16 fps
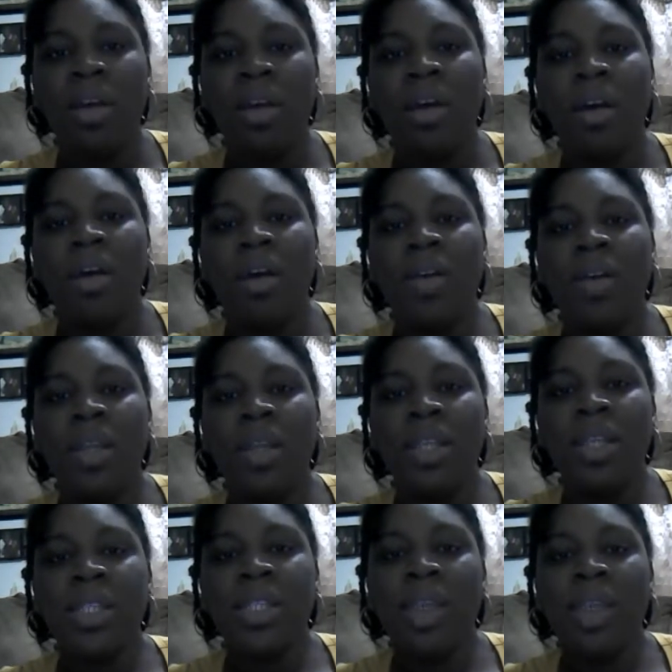when any
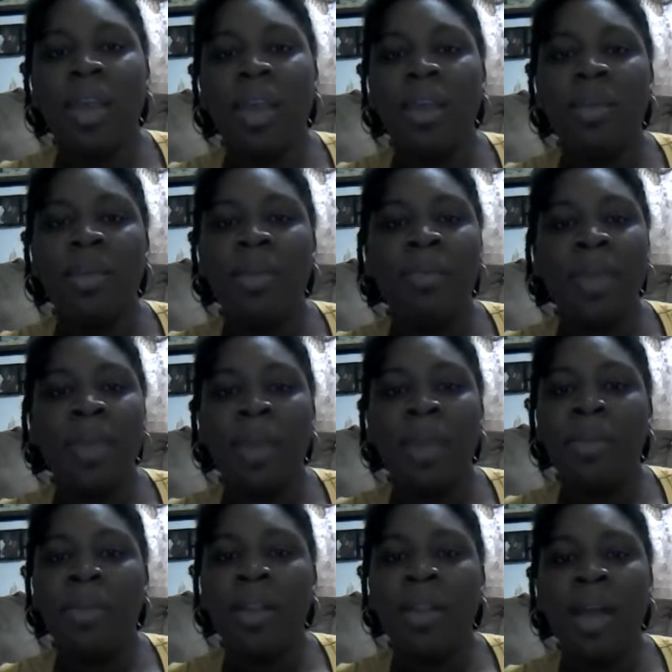day can be my
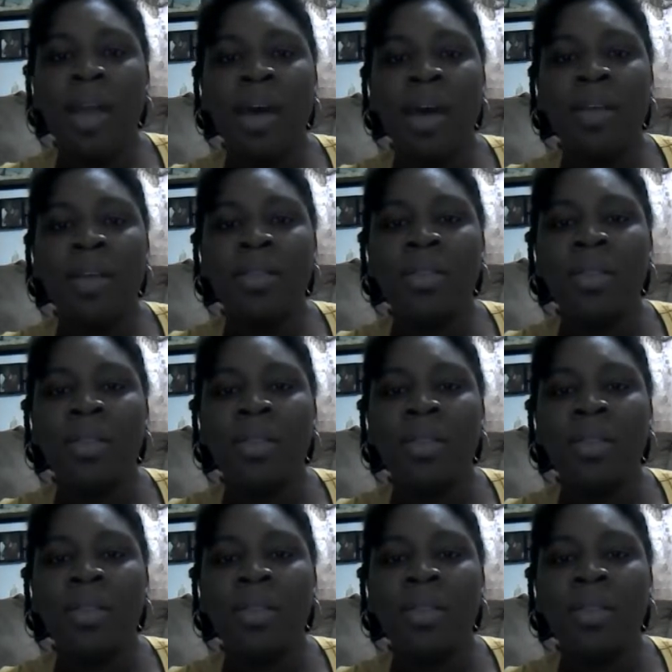last.